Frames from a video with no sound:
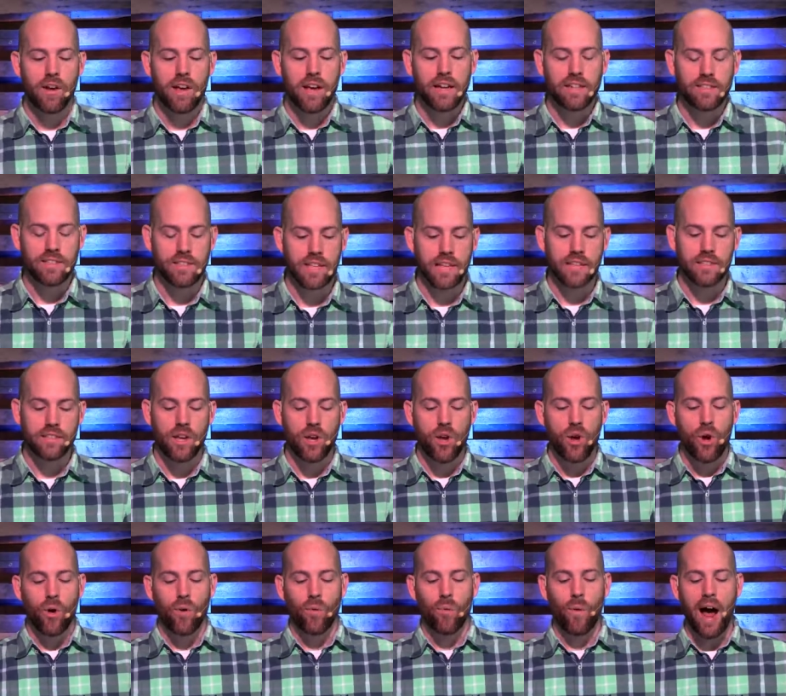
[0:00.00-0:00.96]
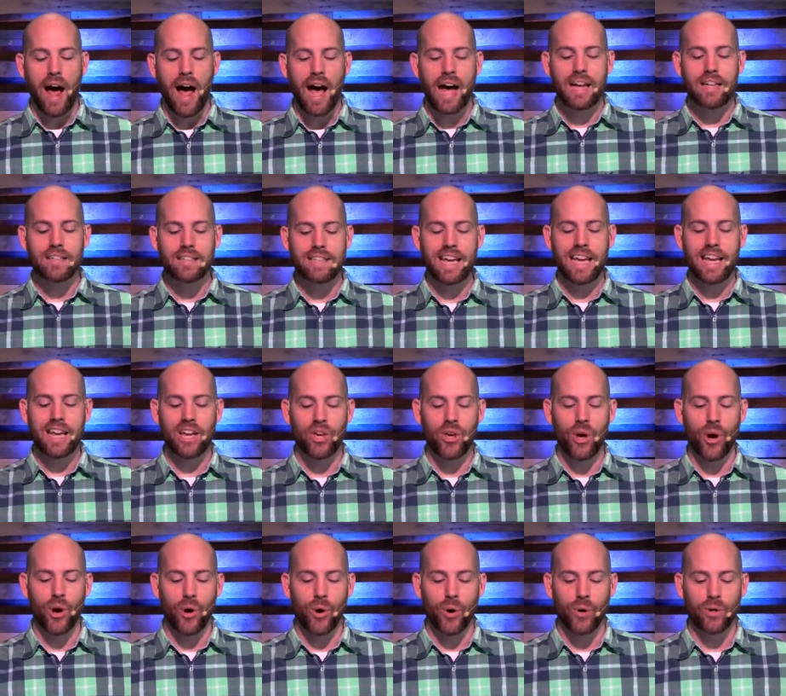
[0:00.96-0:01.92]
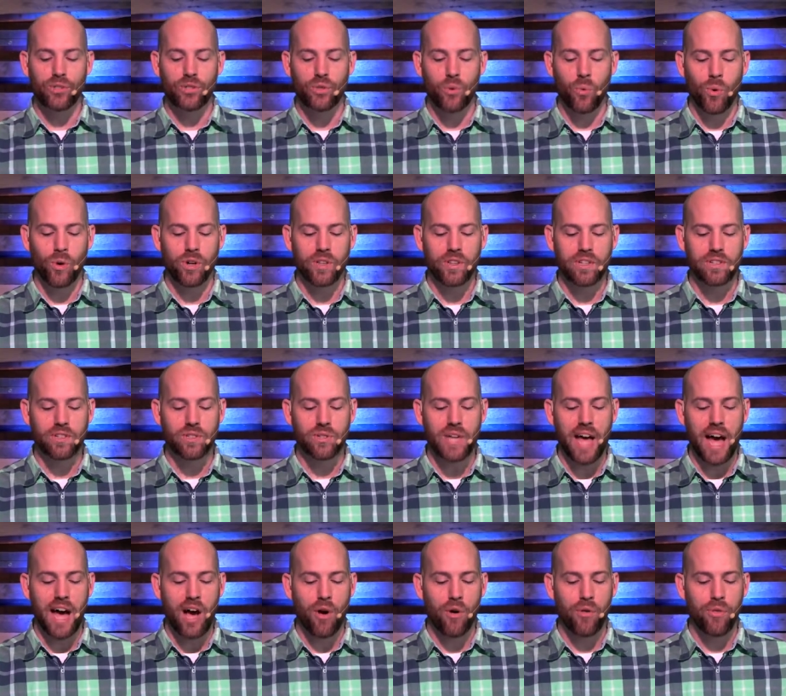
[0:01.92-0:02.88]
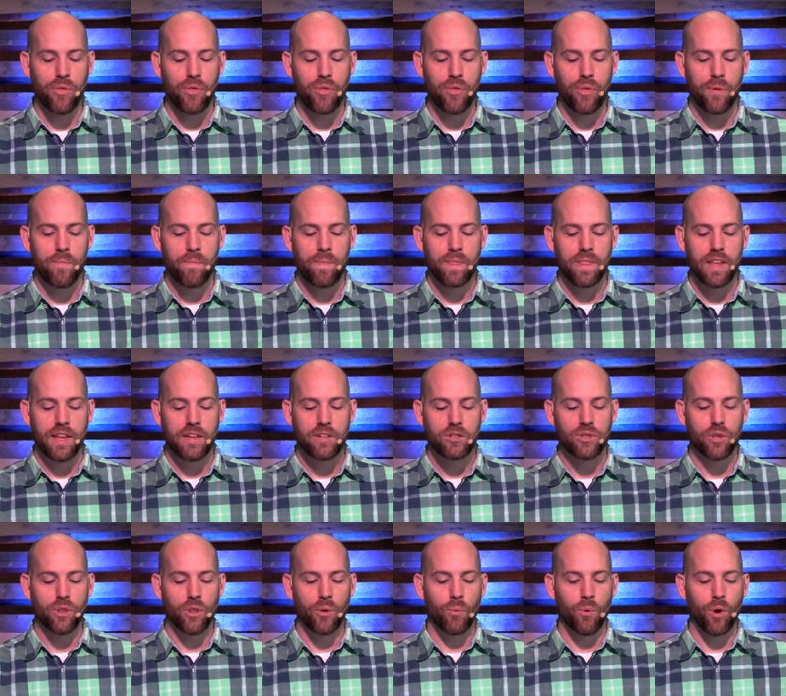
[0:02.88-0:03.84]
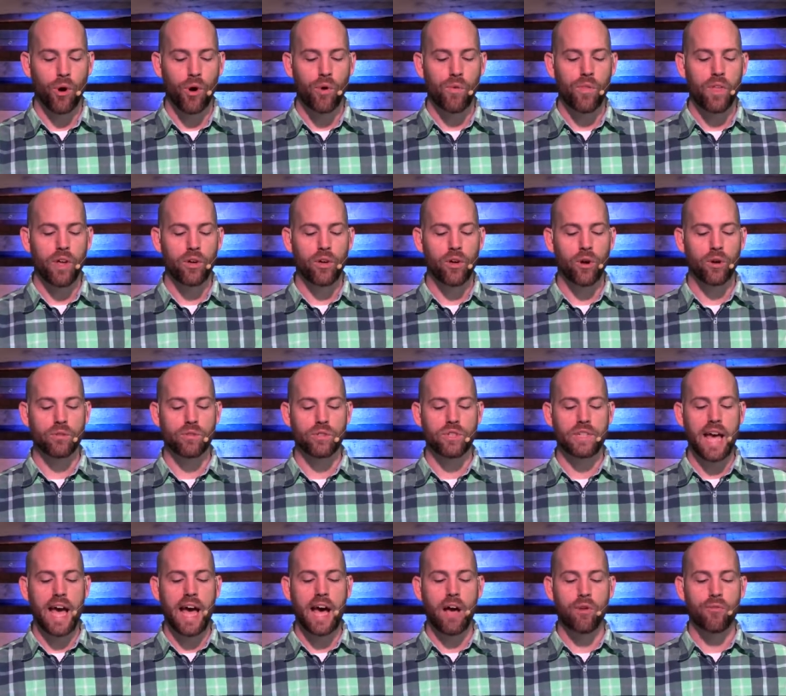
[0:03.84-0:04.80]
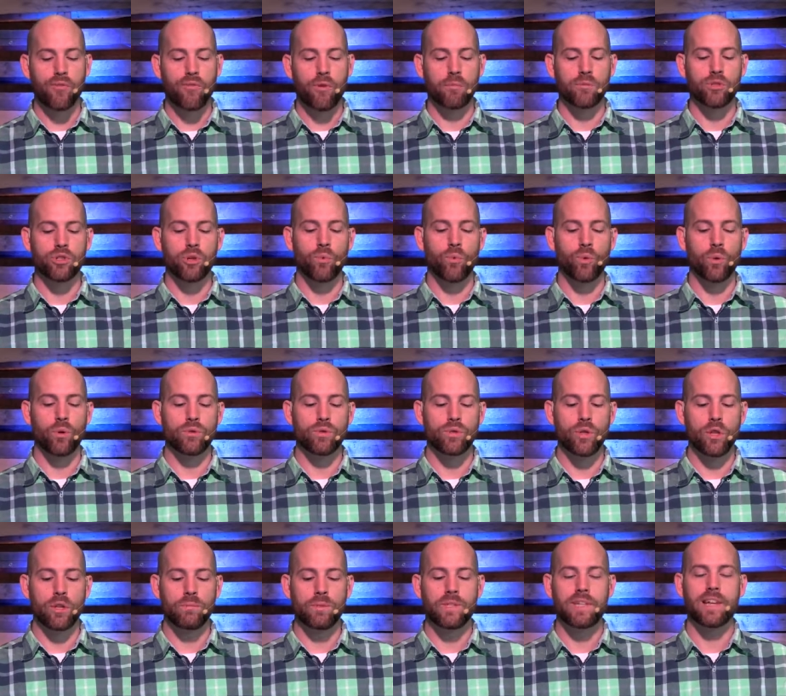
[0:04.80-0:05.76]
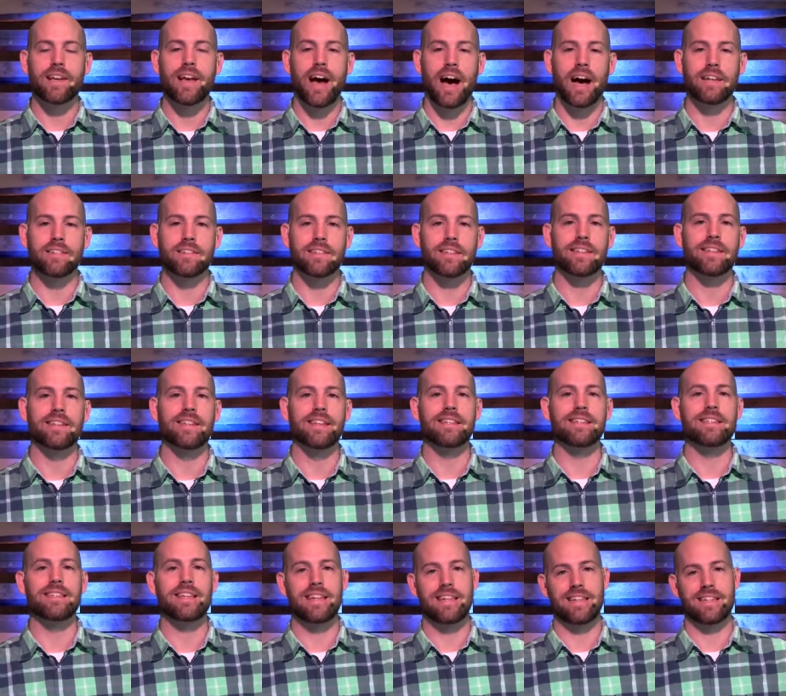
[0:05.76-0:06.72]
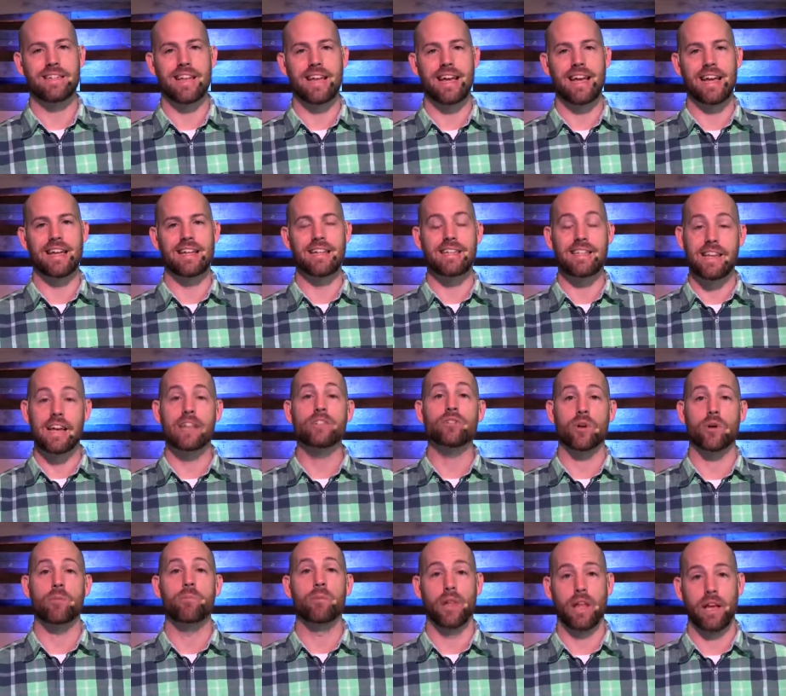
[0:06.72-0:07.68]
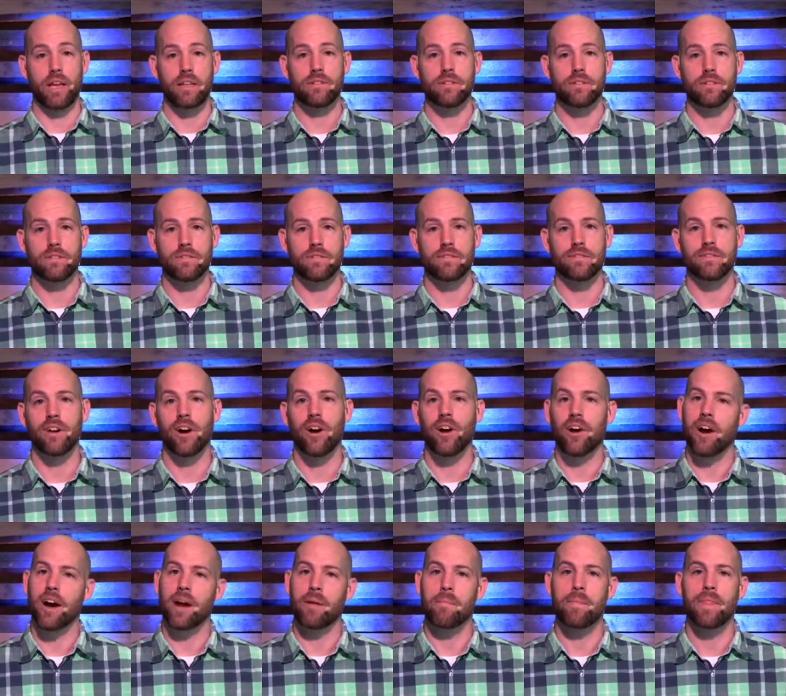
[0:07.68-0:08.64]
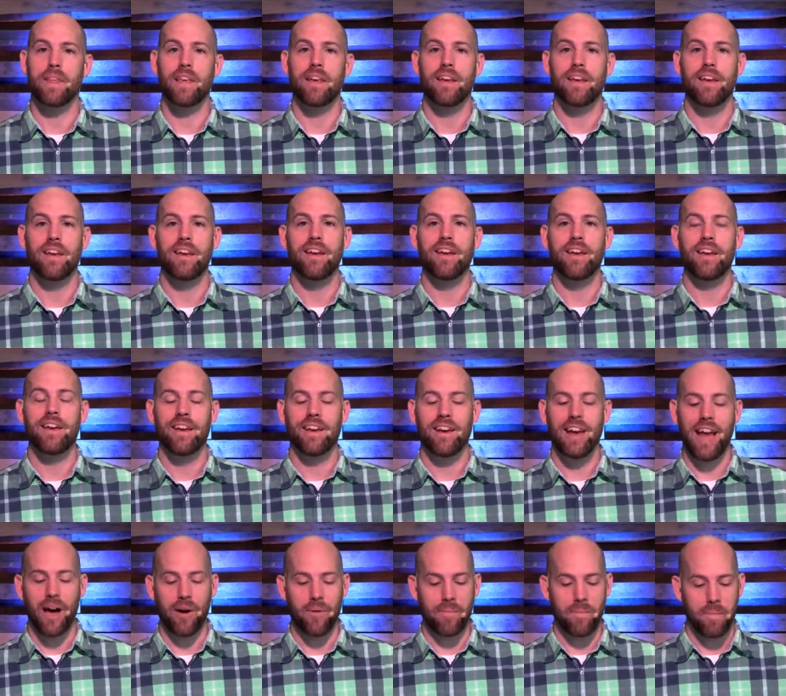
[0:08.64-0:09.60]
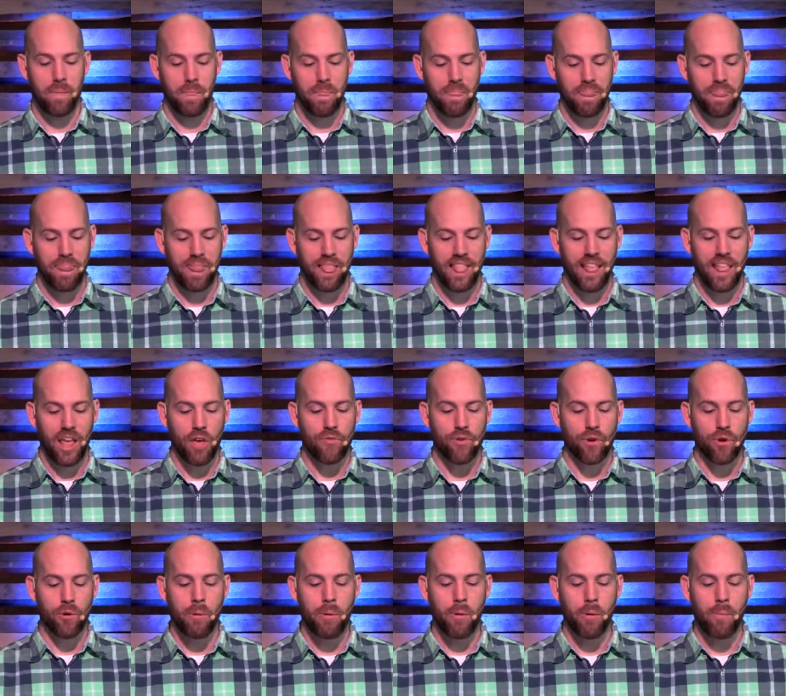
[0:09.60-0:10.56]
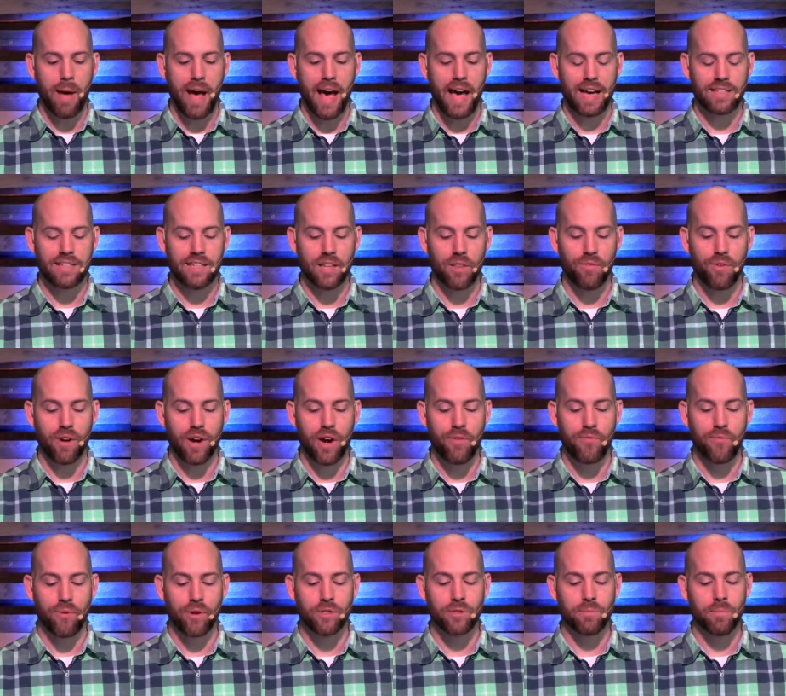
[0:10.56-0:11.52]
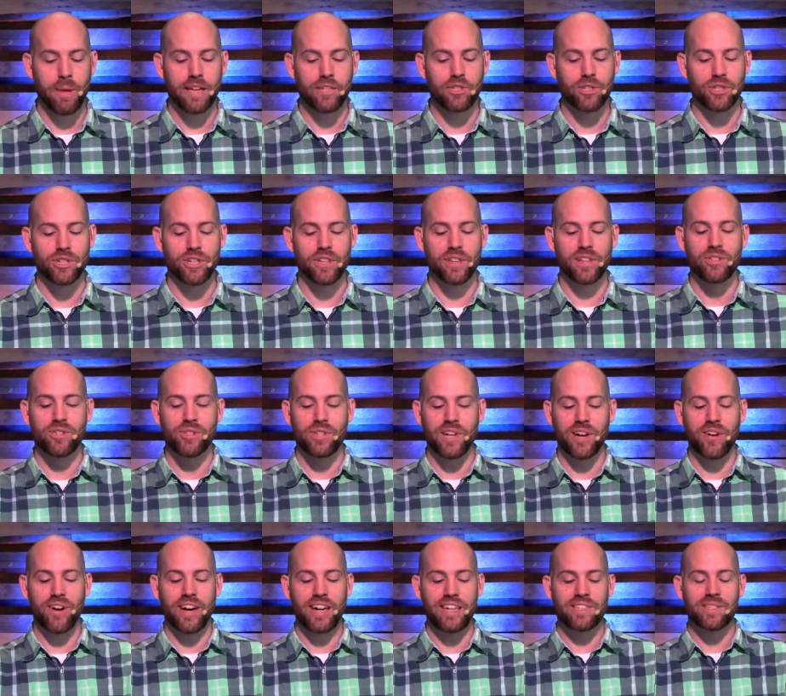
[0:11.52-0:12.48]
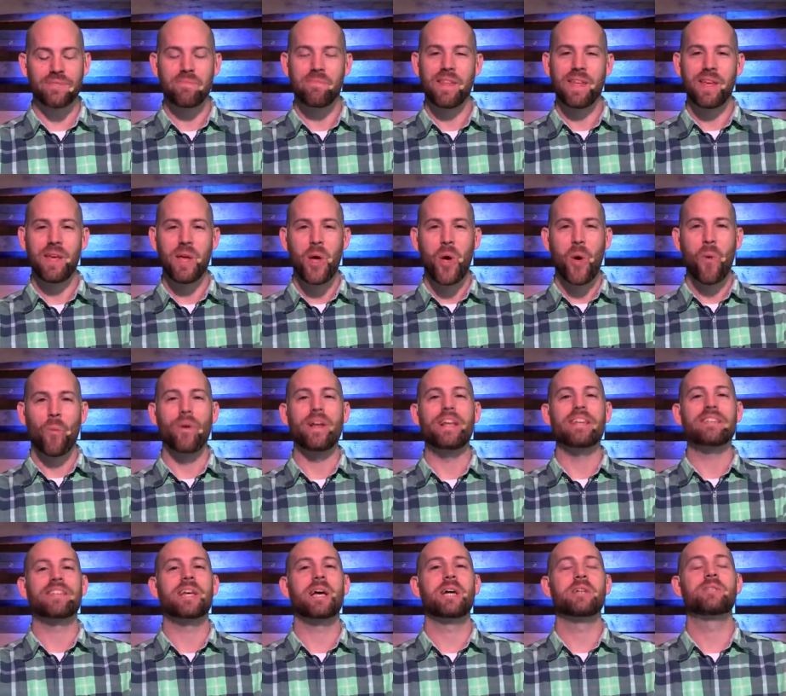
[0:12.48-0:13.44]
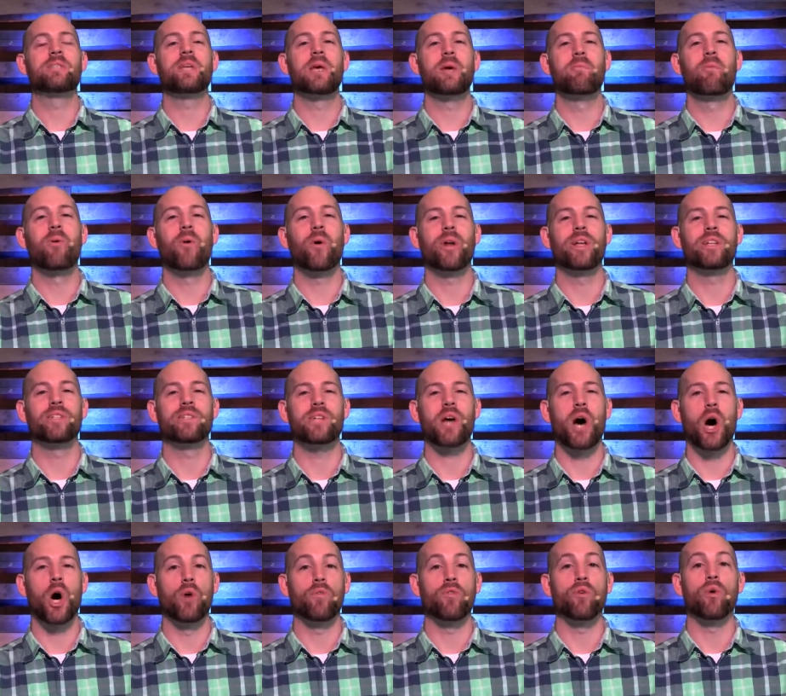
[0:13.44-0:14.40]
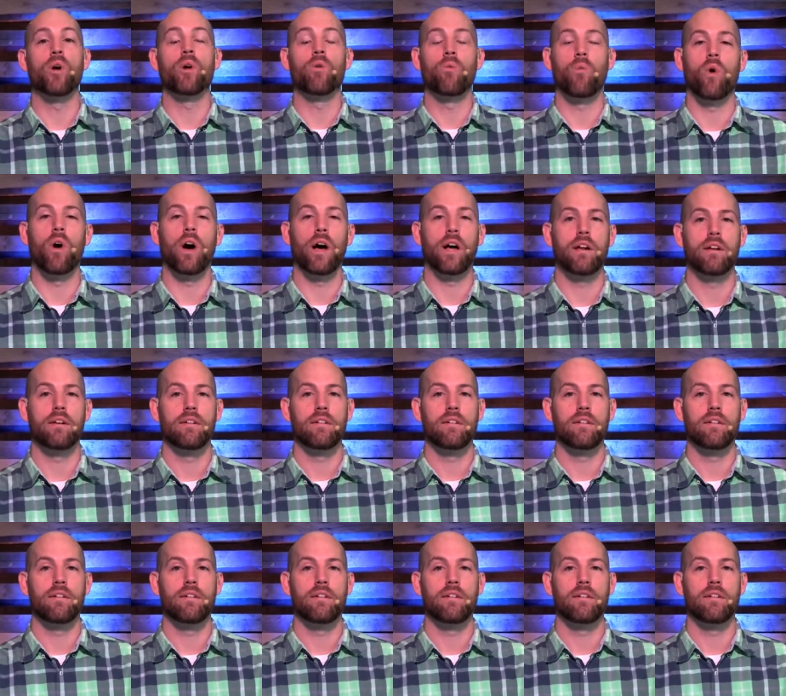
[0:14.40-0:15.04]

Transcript: He says, Rise and go toward the south to the road that goes down from Jerusalem to Gaza. This is a desert place. All right. Now, if you remember back to the very first message in the series, we discussed the importance of doing what?